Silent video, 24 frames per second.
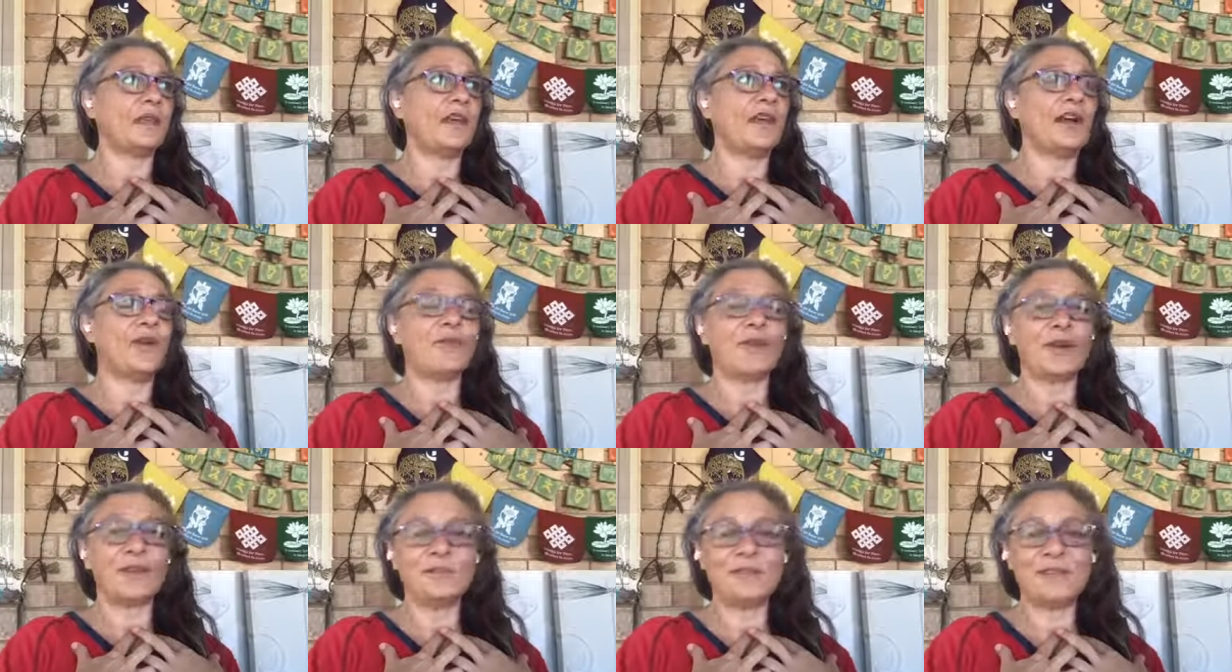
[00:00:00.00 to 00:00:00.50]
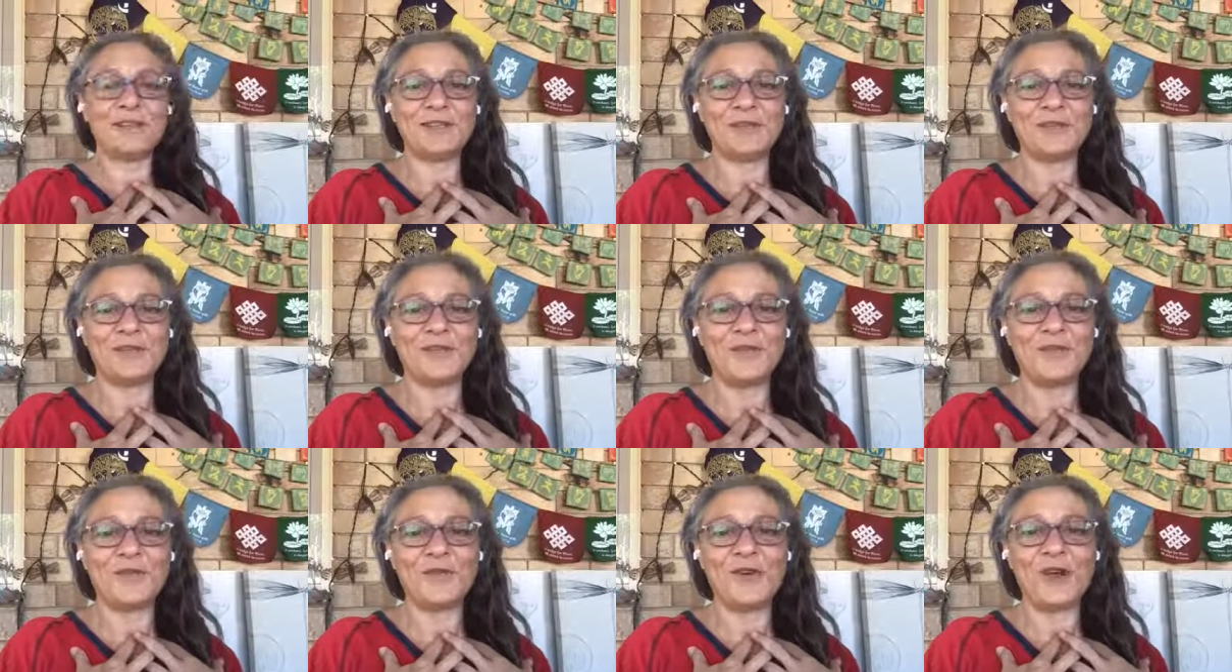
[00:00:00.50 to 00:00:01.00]
I'm on a mission
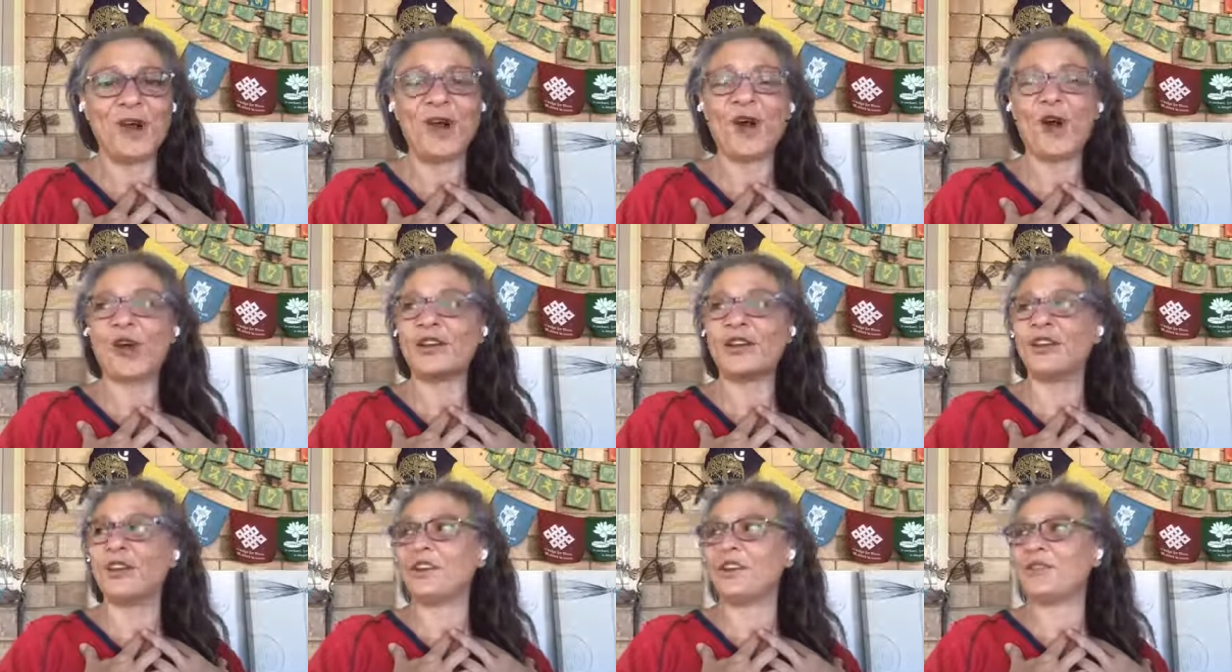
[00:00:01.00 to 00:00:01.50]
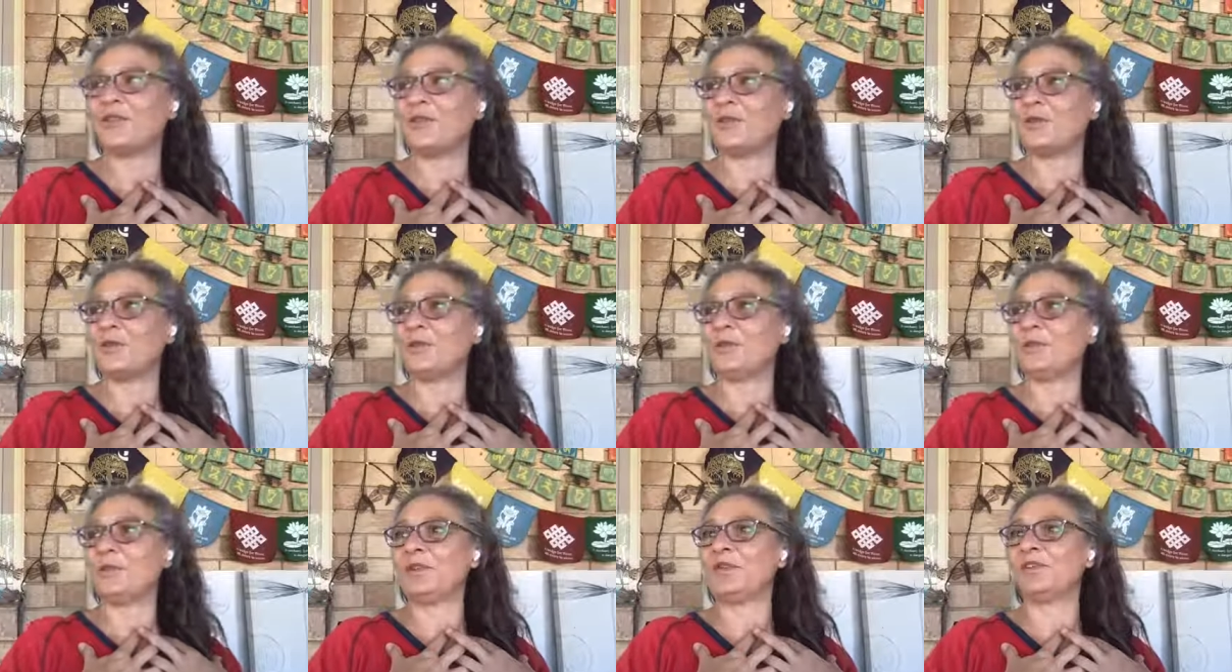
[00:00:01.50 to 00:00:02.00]
from God, you know, from
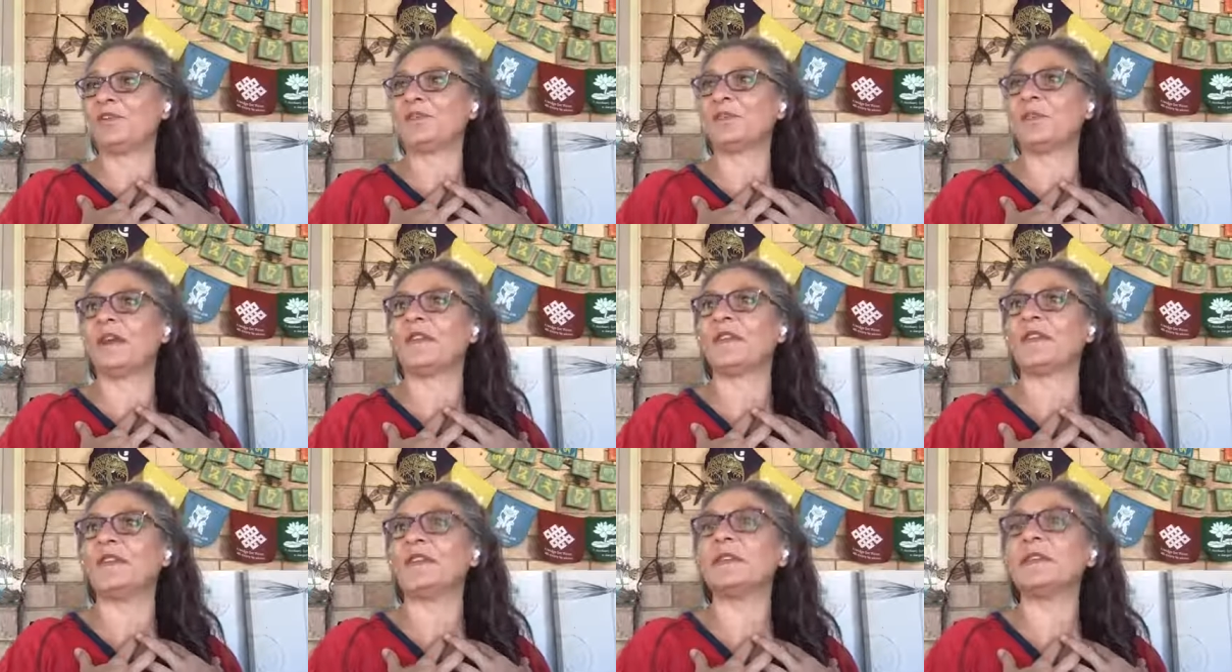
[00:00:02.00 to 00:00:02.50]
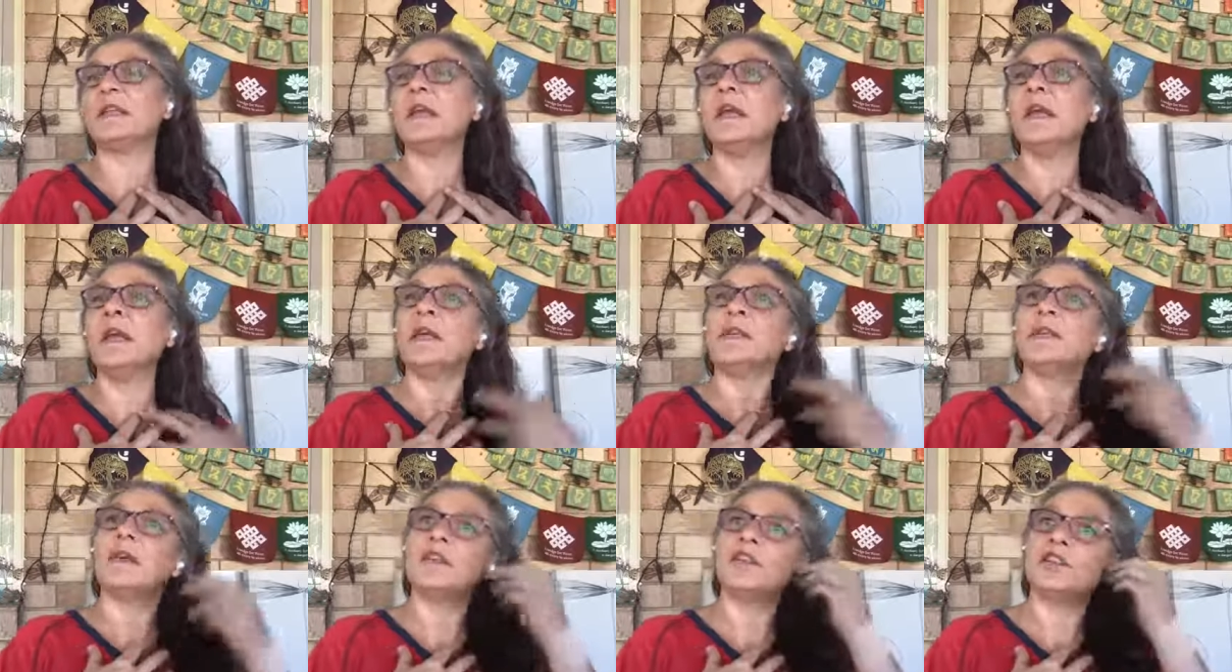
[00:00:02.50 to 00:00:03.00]
the Blues Brothers,
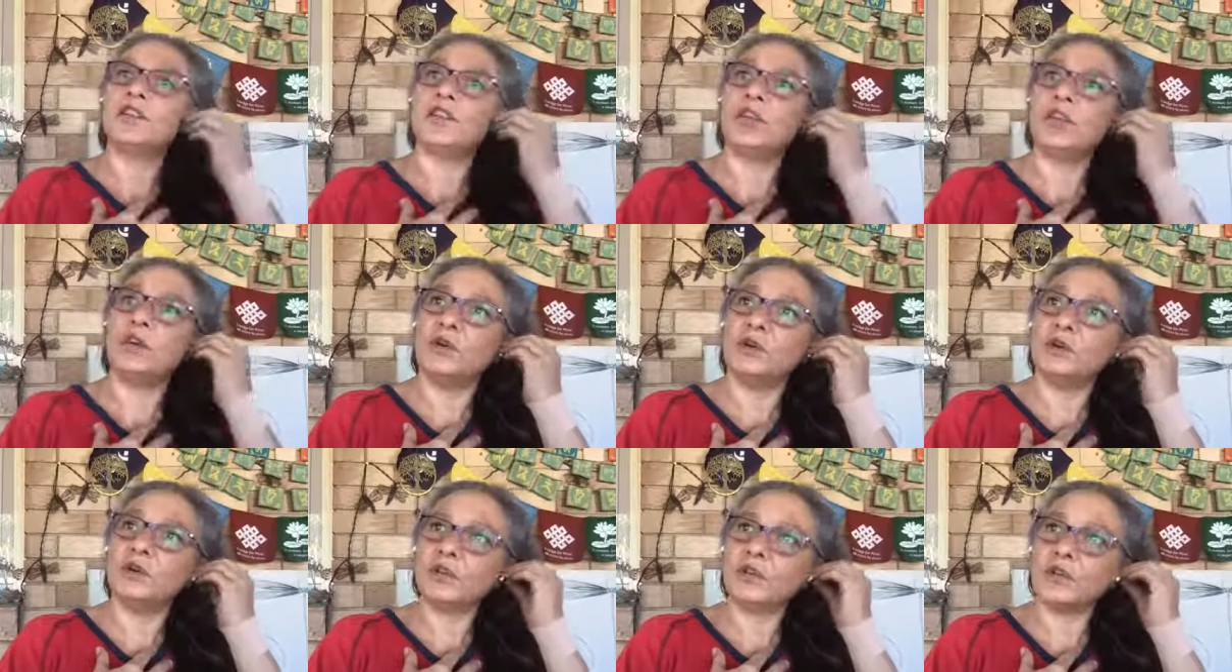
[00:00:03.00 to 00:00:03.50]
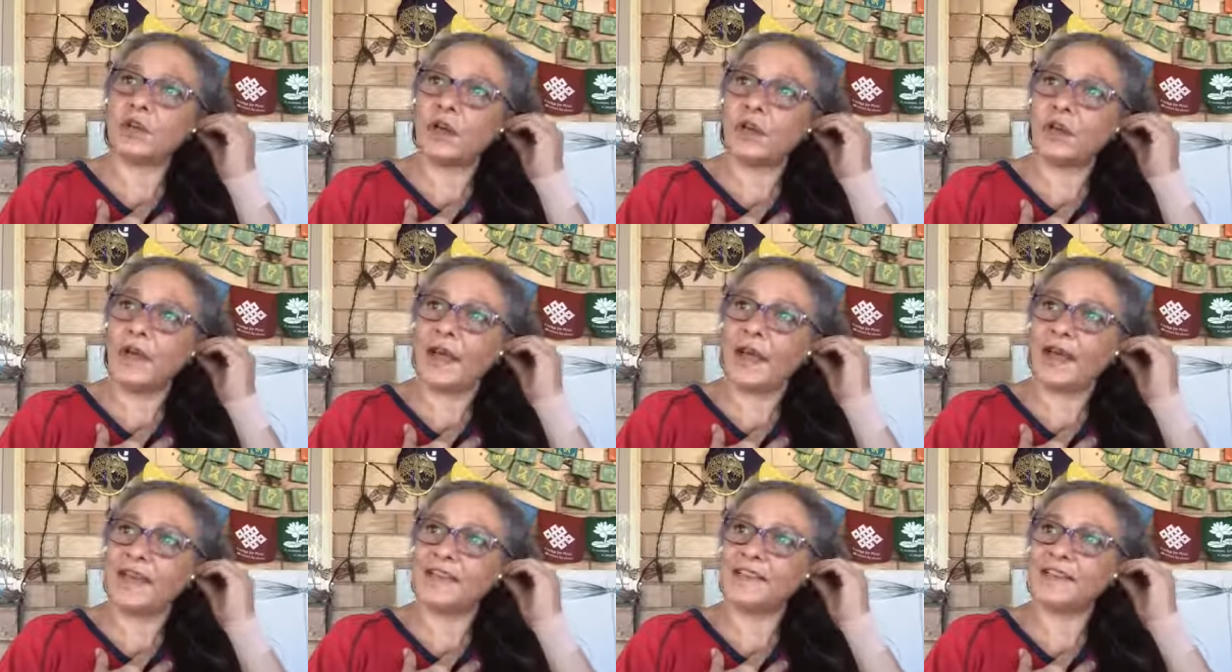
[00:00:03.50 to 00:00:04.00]
that she also
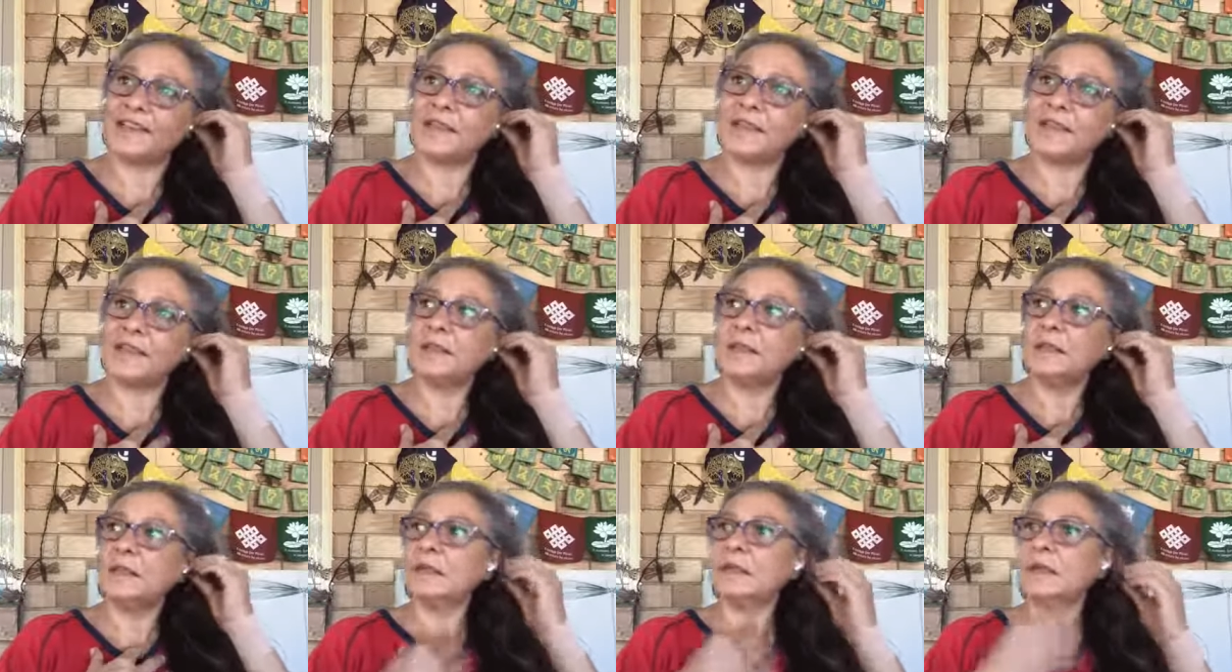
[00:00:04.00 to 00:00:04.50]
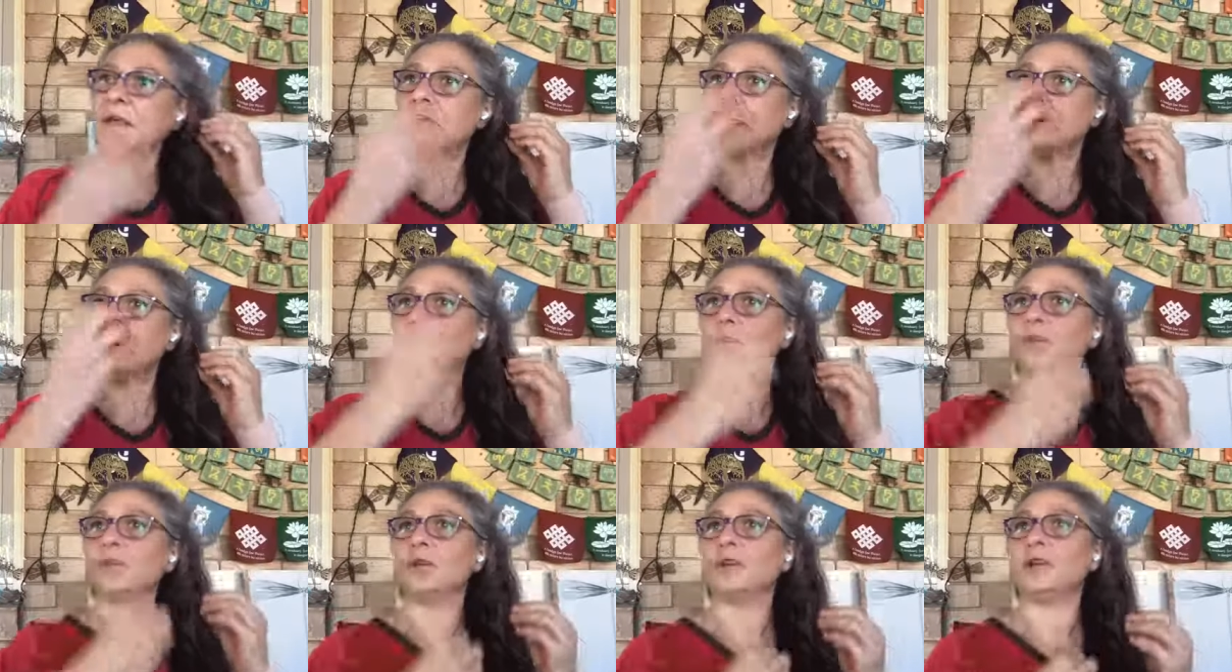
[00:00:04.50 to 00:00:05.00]
has a
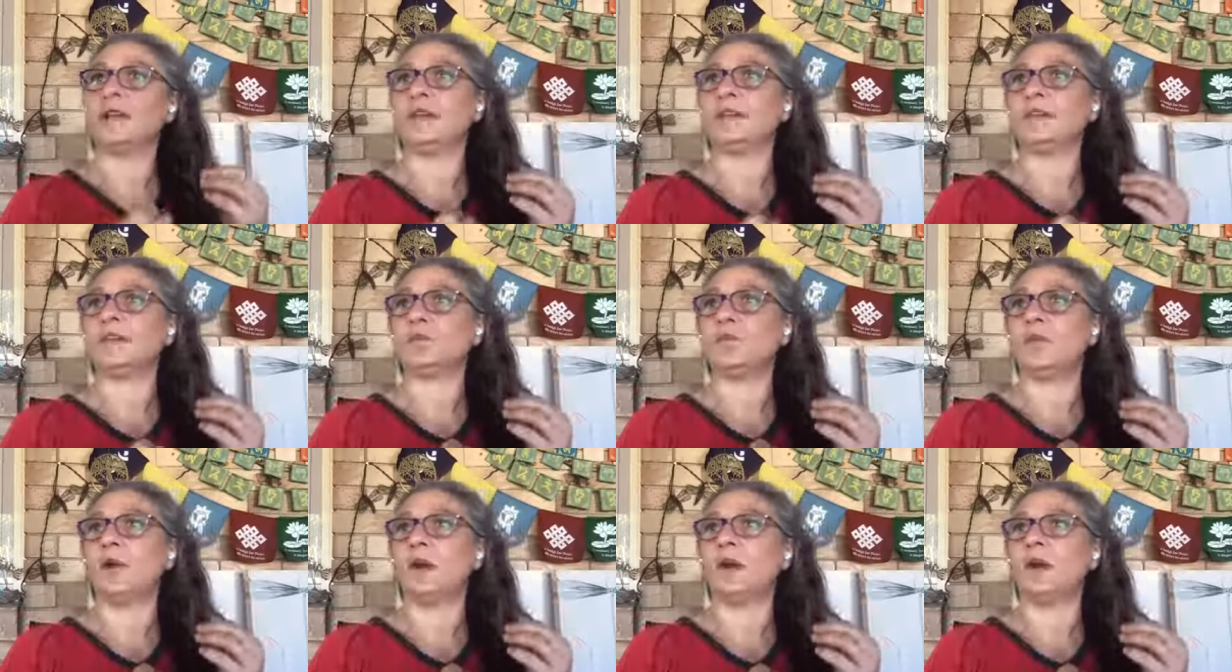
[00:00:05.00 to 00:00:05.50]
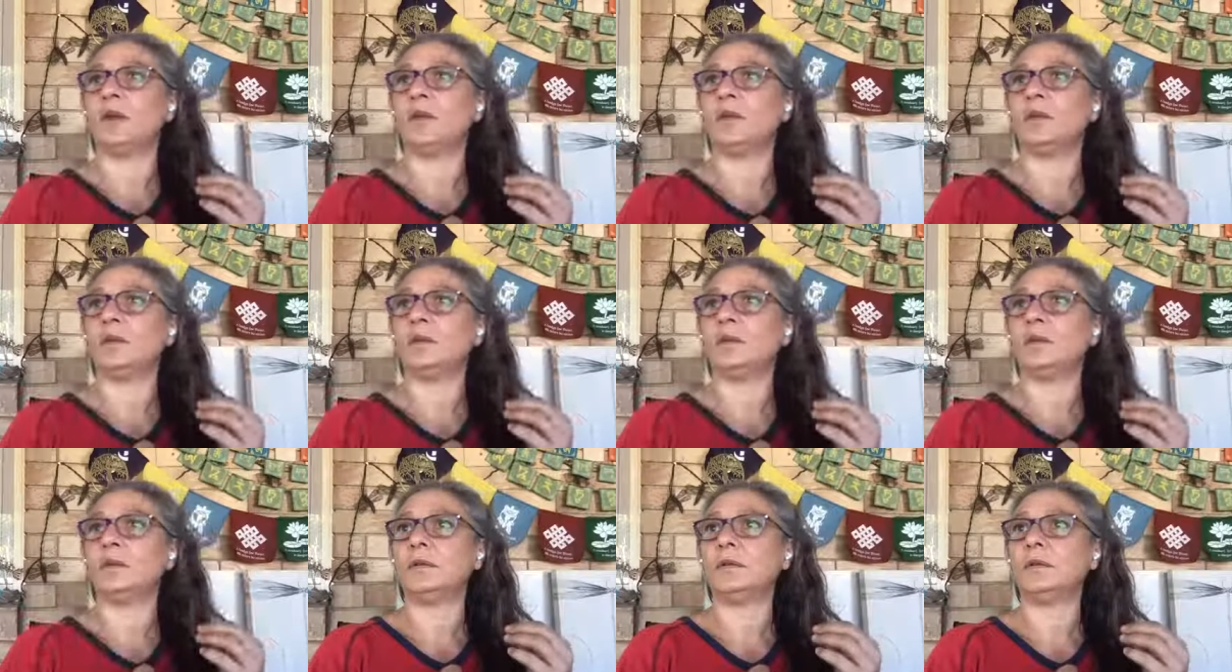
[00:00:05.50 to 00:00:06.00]
calling as well